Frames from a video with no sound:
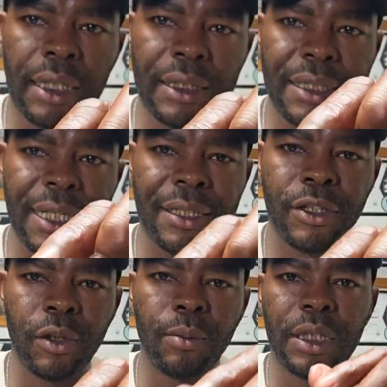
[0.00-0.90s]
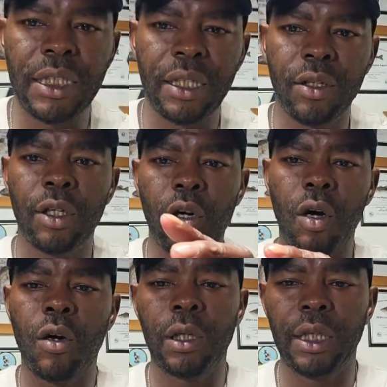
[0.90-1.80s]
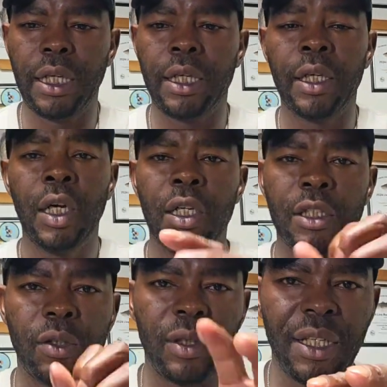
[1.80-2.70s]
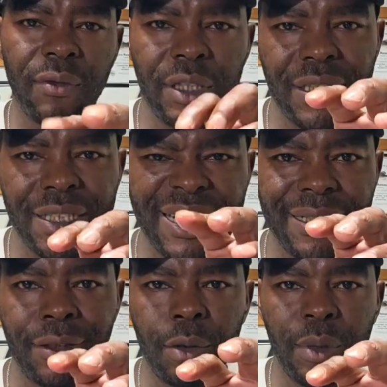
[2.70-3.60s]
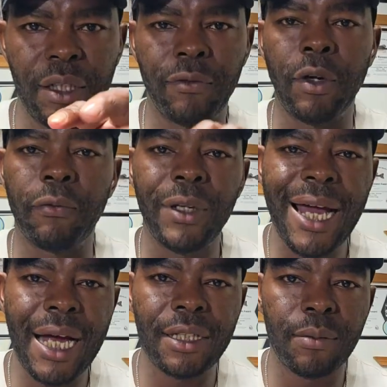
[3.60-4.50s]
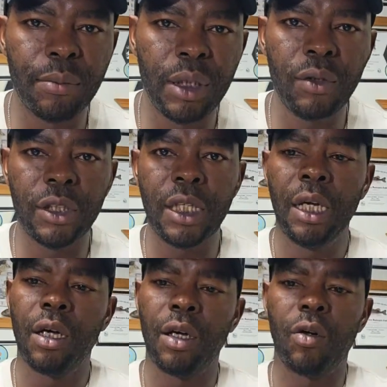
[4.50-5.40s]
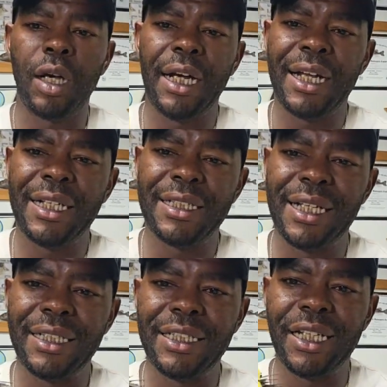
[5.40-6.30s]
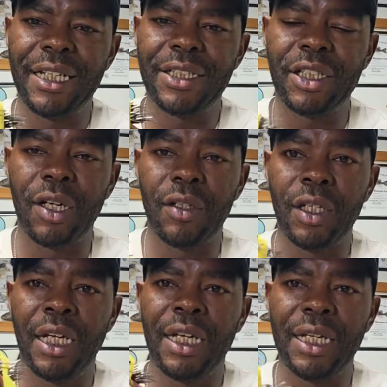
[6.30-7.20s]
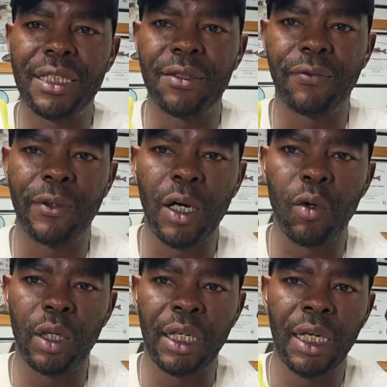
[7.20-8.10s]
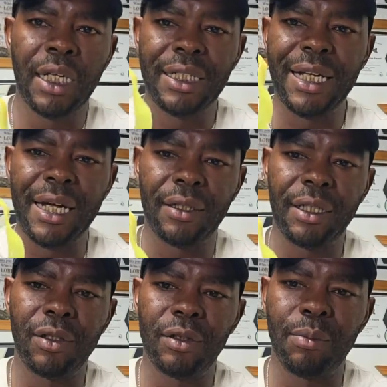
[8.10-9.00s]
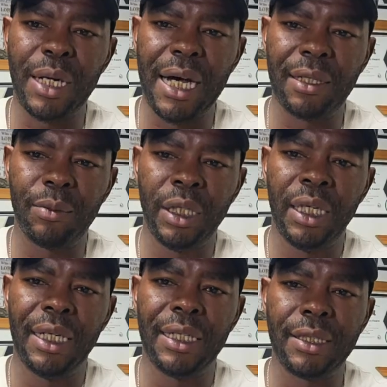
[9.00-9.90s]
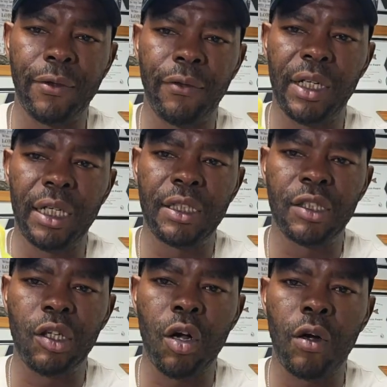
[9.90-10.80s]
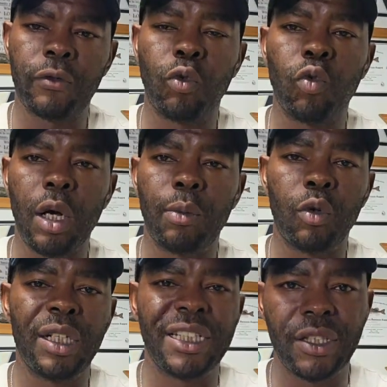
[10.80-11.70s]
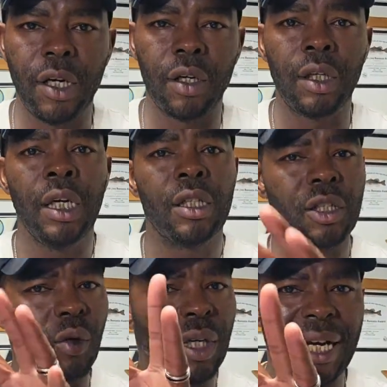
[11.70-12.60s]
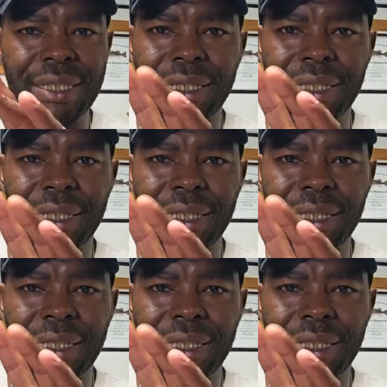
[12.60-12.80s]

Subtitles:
tinsel material on here to give it just a little bit of a flash boost. All right, as that jig skirt is flowing down there on the bottom. And it's a very soft, rubbery skirt. So it has a